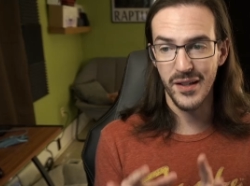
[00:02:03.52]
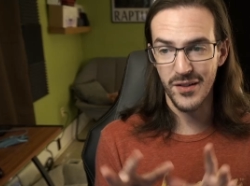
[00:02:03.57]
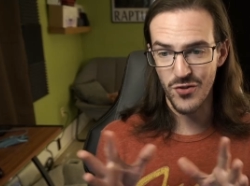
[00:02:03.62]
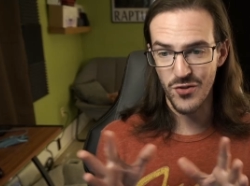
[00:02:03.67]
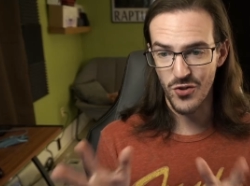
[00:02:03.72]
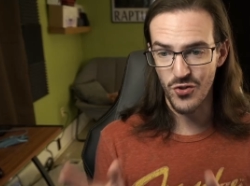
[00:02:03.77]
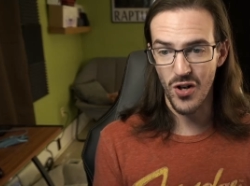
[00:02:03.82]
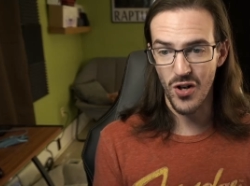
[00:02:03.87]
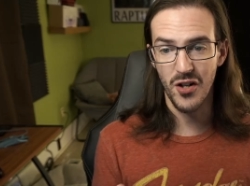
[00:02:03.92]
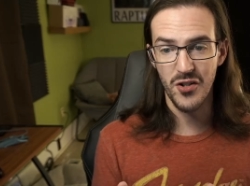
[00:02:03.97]

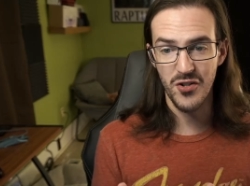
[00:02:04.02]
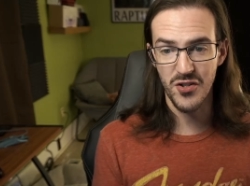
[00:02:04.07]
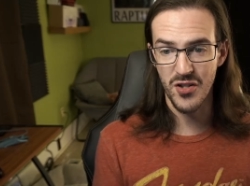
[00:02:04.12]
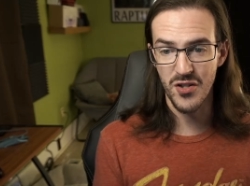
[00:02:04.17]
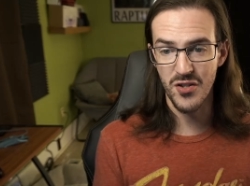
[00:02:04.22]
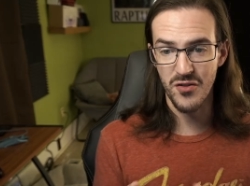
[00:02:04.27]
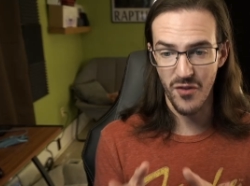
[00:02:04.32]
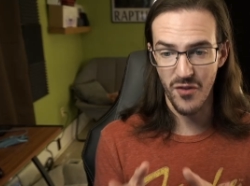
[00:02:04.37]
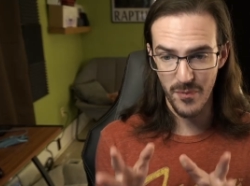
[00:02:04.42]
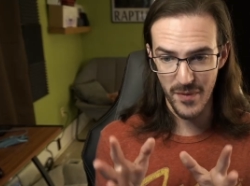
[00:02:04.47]

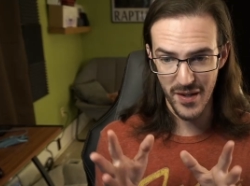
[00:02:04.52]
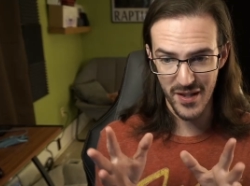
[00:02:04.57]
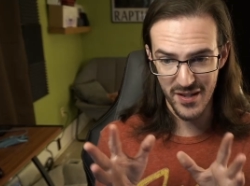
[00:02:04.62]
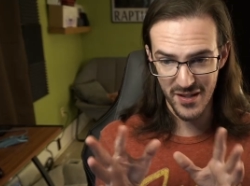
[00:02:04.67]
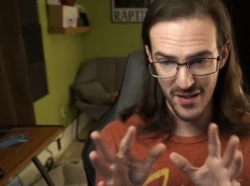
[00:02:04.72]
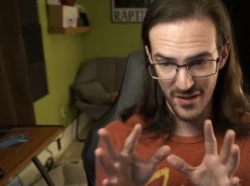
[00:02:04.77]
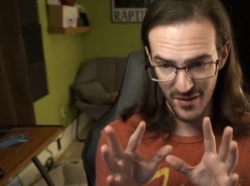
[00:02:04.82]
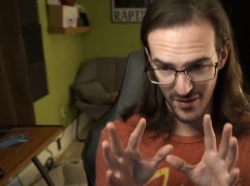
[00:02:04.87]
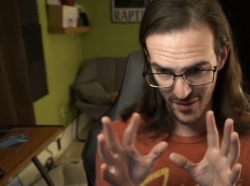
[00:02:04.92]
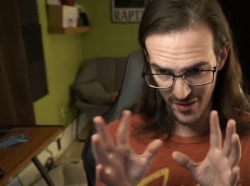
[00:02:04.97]
instructions from
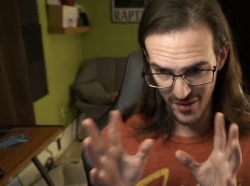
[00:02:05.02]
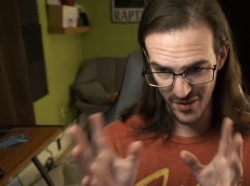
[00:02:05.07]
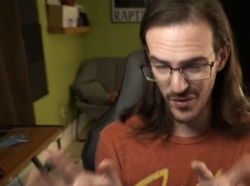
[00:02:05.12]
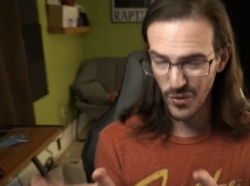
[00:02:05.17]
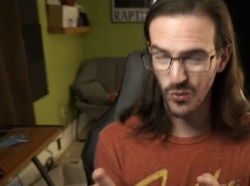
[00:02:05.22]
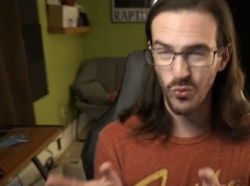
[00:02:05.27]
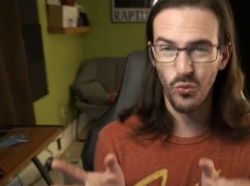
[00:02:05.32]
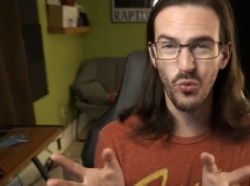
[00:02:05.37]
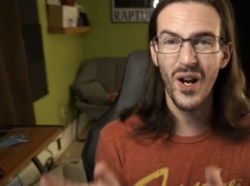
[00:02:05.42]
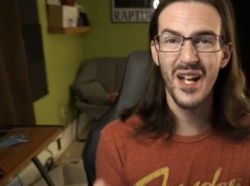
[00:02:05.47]
this, the
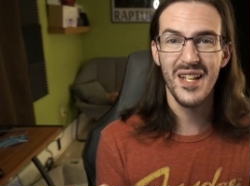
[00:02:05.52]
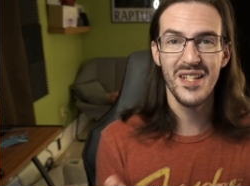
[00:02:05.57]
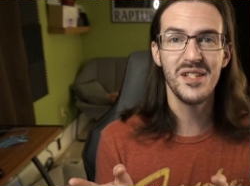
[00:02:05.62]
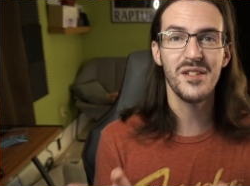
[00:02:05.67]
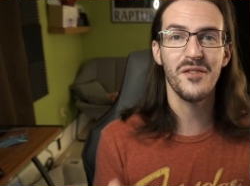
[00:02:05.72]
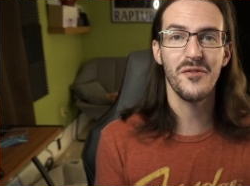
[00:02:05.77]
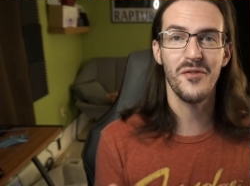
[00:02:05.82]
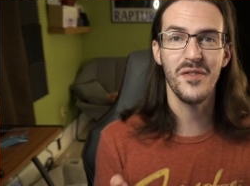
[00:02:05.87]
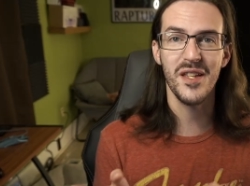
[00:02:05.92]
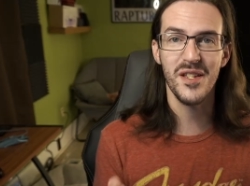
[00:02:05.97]
rest
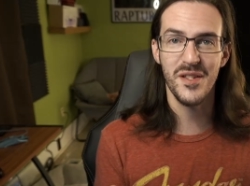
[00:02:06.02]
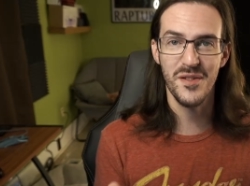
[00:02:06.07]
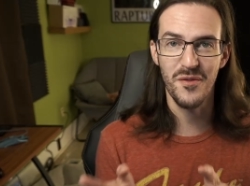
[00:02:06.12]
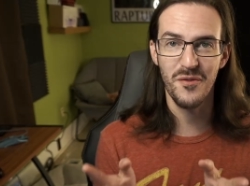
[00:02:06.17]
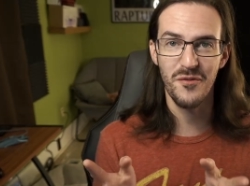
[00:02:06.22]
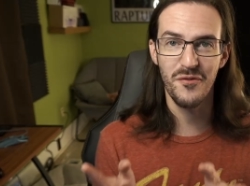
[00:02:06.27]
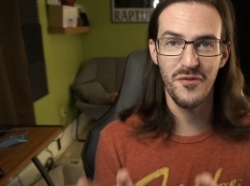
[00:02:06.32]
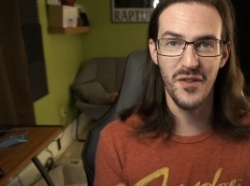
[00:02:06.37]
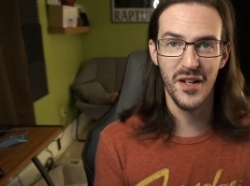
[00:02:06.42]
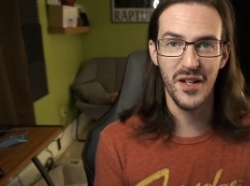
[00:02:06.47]
of this
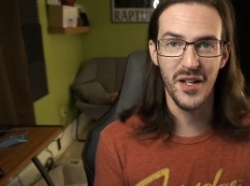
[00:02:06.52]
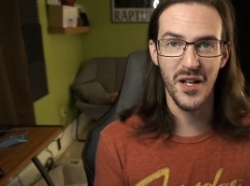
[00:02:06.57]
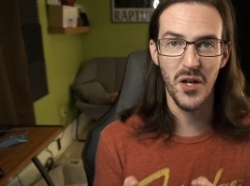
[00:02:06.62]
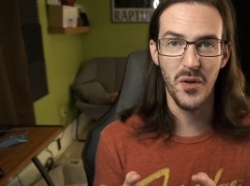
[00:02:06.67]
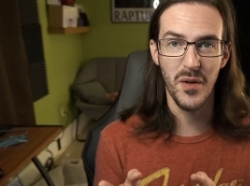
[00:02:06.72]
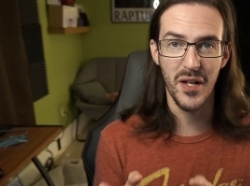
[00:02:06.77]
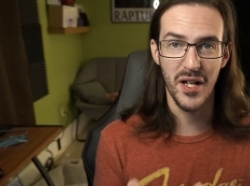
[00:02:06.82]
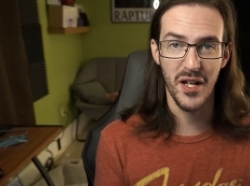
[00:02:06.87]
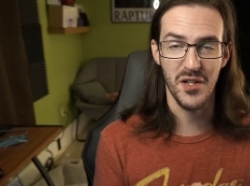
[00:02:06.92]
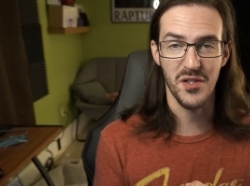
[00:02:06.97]
video
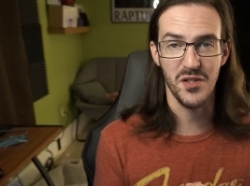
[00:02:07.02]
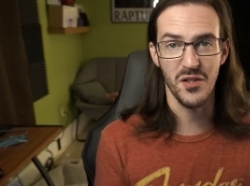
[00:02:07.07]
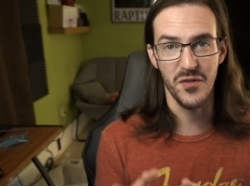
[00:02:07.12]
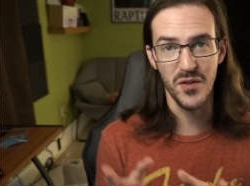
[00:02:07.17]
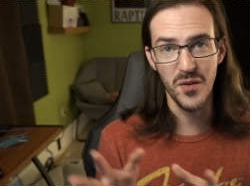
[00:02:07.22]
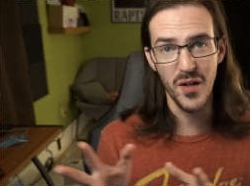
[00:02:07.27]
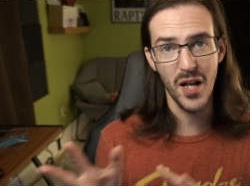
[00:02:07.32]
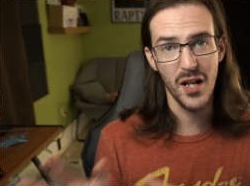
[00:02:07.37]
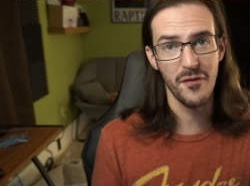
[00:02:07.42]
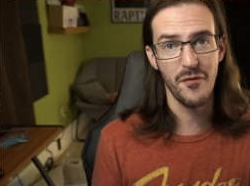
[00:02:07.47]
here. So if
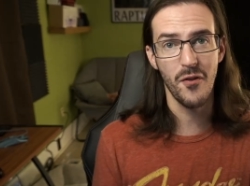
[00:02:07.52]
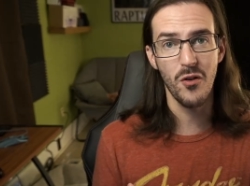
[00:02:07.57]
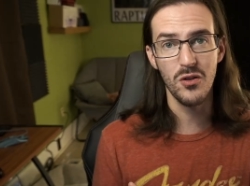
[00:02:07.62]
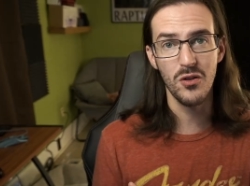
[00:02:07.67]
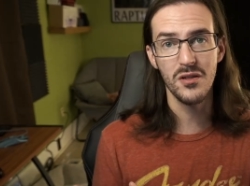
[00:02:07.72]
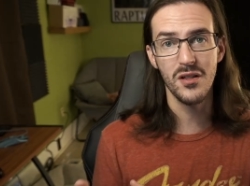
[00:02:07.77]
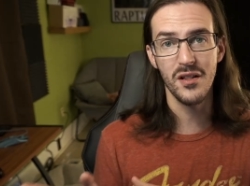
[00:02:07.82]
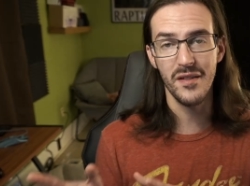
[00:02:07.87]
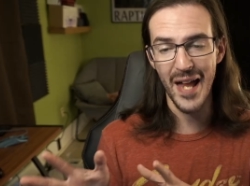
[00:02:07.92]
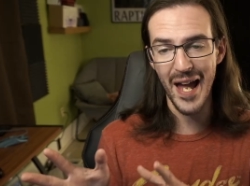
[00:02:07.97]
you kind of
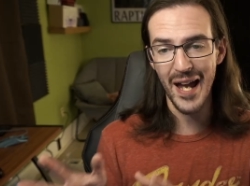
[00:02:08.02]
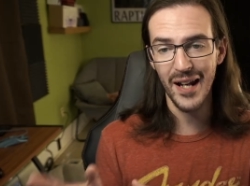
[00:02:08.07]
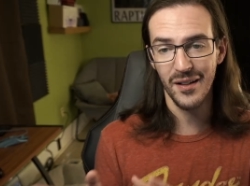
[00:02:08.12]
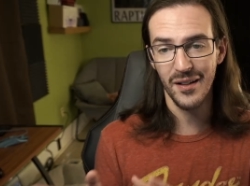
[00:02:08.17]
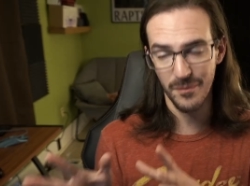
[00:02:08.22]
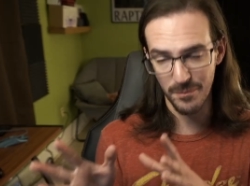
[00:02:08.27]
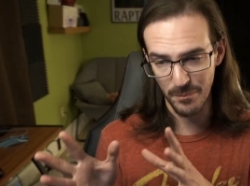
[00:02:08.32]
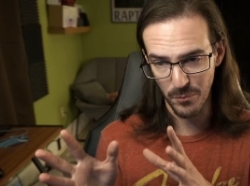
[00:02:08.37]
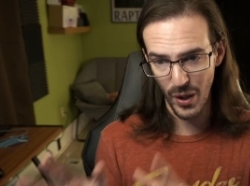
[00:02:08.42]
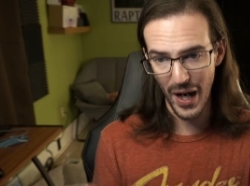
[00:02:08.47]
fall into
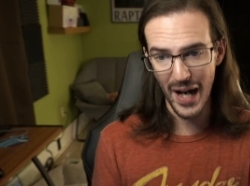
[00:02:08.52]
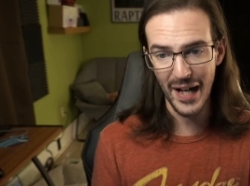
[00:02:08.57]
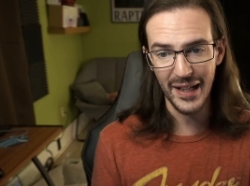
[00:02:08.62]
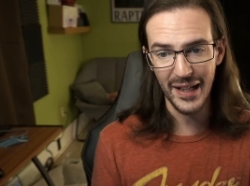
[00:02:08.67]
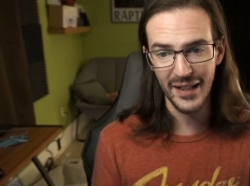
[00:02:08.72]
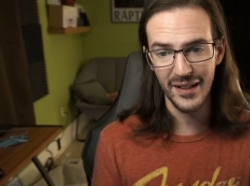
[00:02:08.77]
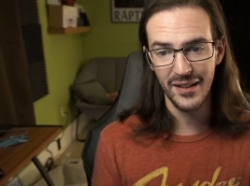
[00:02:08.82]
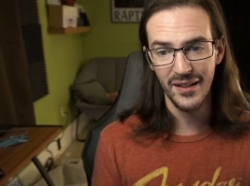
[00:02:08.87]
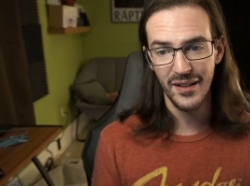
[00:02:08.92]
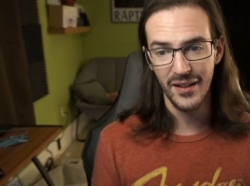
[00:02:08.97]
that
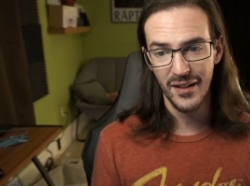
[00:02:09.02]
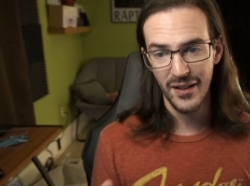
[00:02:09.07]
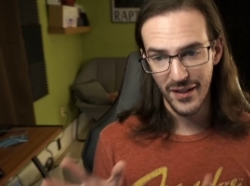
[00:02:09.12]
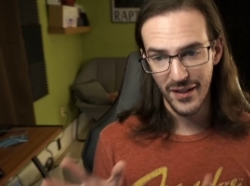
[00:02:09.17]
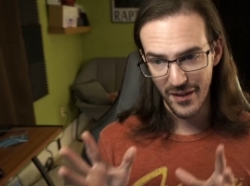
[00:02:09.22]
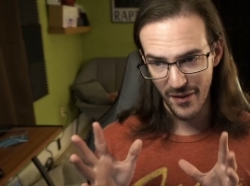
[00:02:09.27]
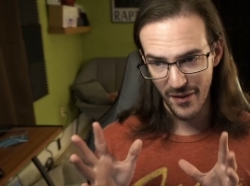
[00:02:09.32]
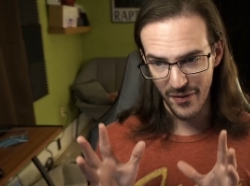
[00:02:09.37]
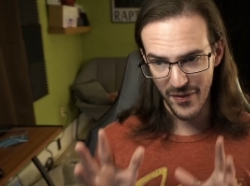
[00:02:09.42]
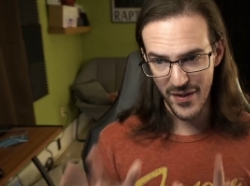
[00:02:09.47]
bracket,
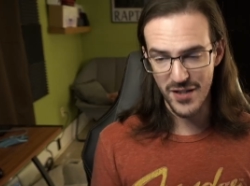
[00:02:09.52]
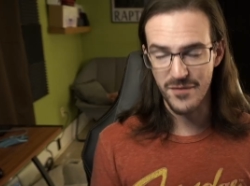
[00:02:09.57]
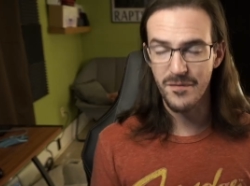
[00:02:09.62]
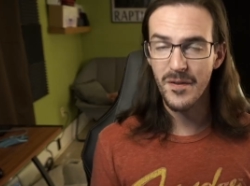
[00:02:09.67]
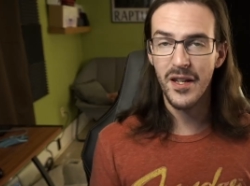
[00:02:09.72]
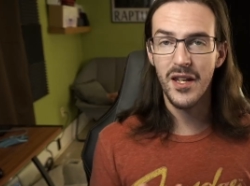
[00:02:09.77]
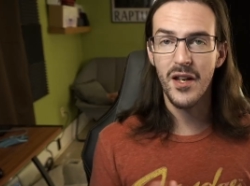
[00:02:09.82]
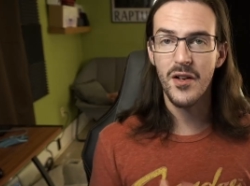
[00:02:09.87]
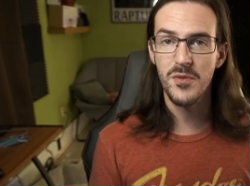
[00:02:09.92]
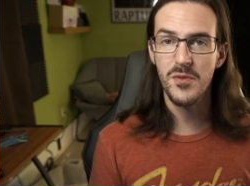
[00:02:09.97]
this
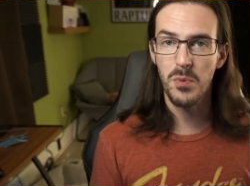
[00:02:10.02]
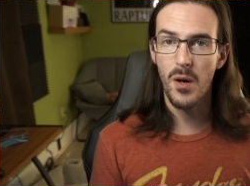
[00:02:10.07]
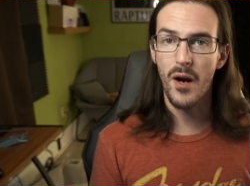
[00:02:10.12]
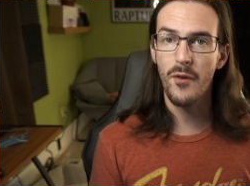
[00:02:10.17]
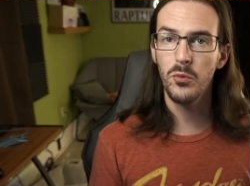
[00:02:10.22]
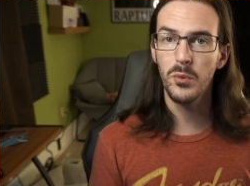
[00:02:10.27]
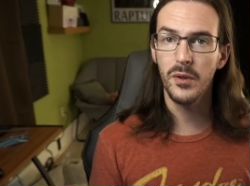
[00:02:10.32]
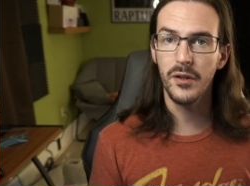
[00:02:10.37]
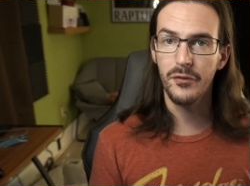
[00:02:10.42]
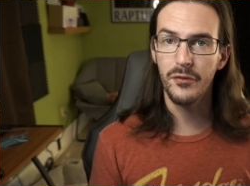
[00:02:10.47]
video is
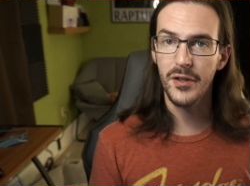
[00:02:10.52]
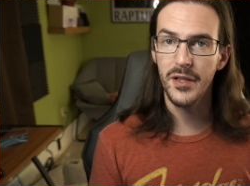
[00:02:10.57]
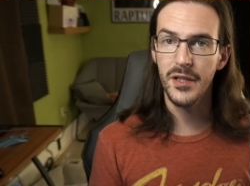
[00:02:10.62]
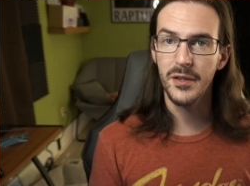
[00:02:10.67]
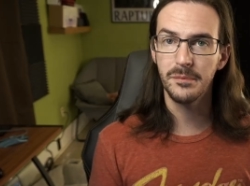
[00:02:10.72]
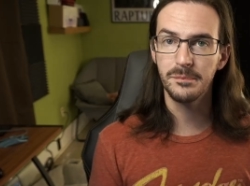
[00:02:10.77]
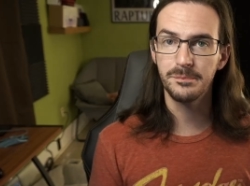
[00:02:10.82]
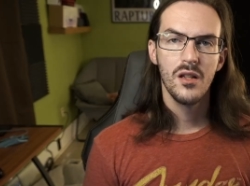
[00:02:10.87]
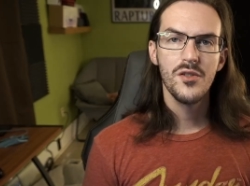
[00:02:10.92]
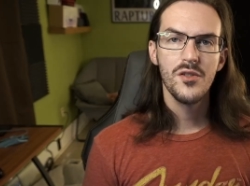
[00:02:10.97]
probably for
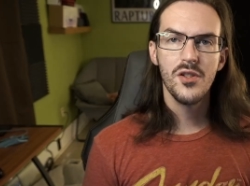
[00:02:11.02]
you.